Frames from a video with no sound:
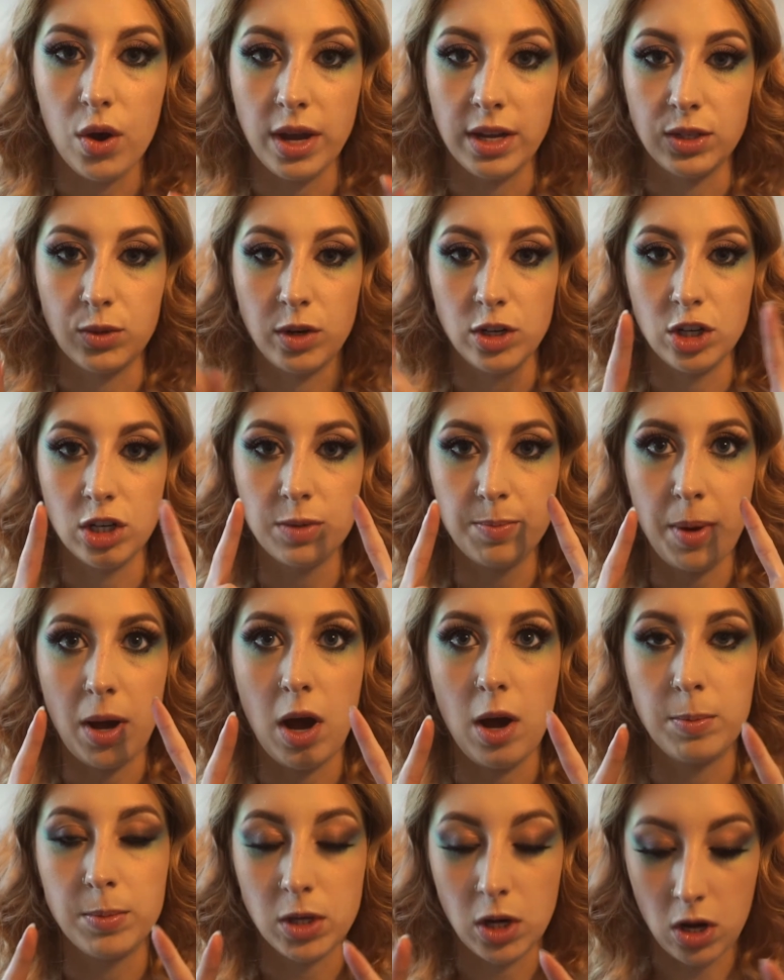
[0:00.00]
Okay, so I just
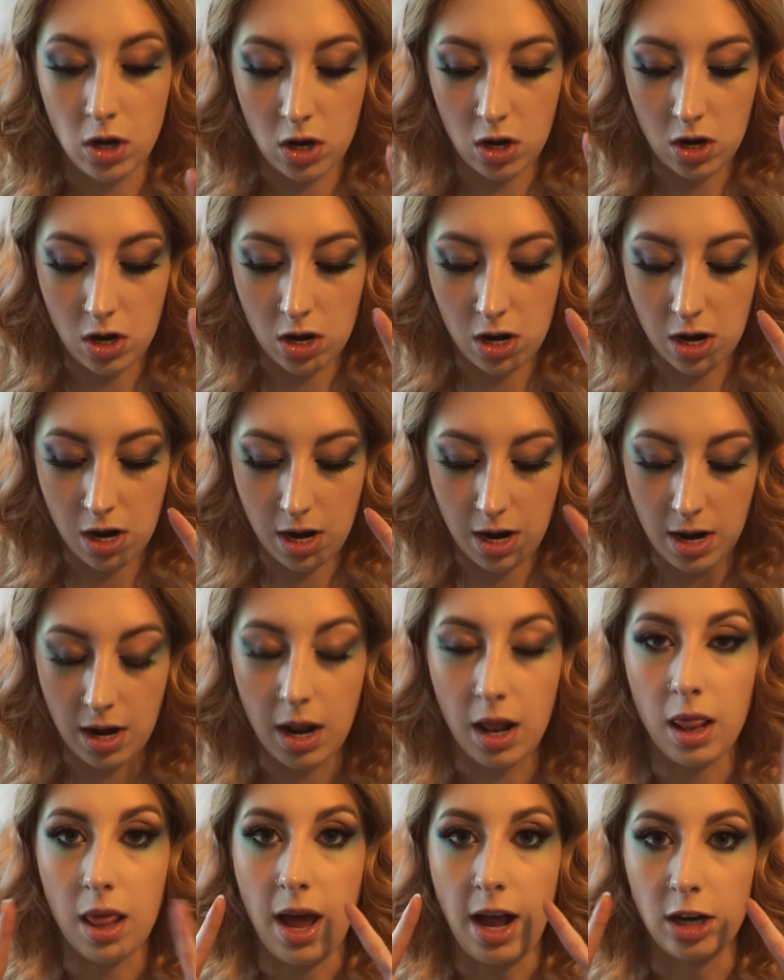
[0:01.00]
popped
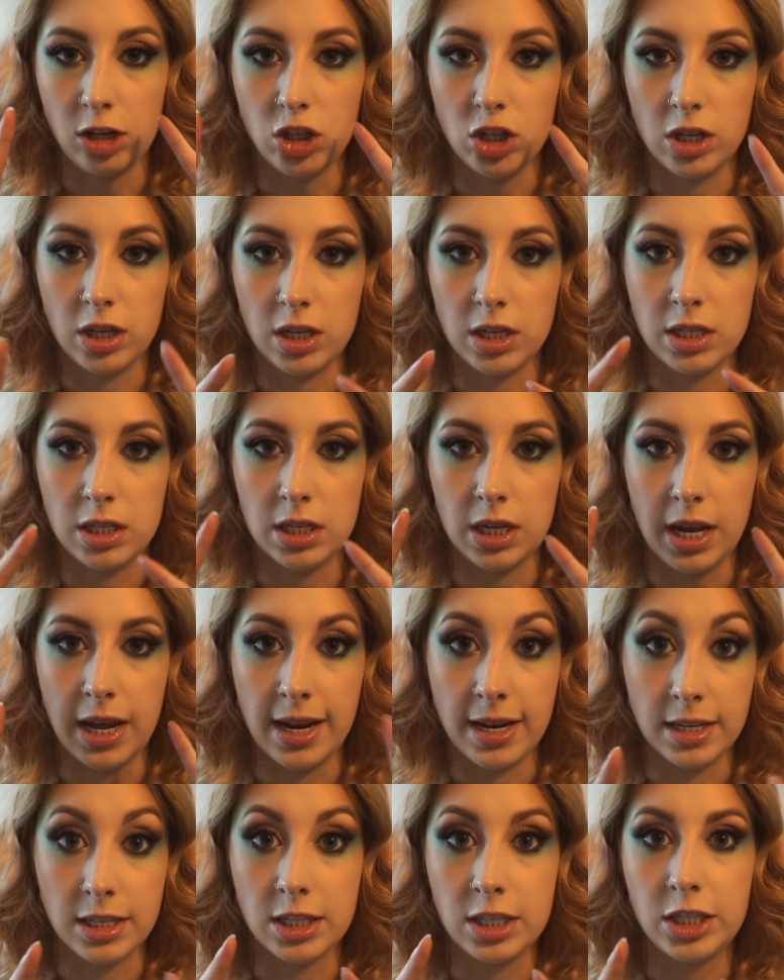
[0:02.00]
on lashes
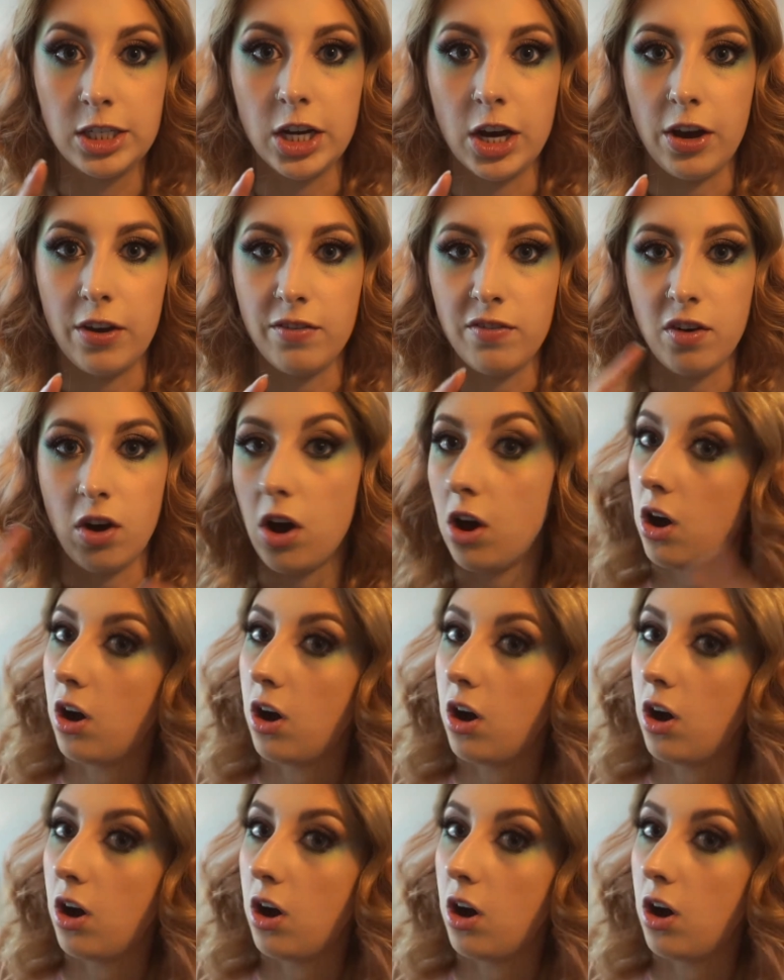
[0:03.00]
and stuff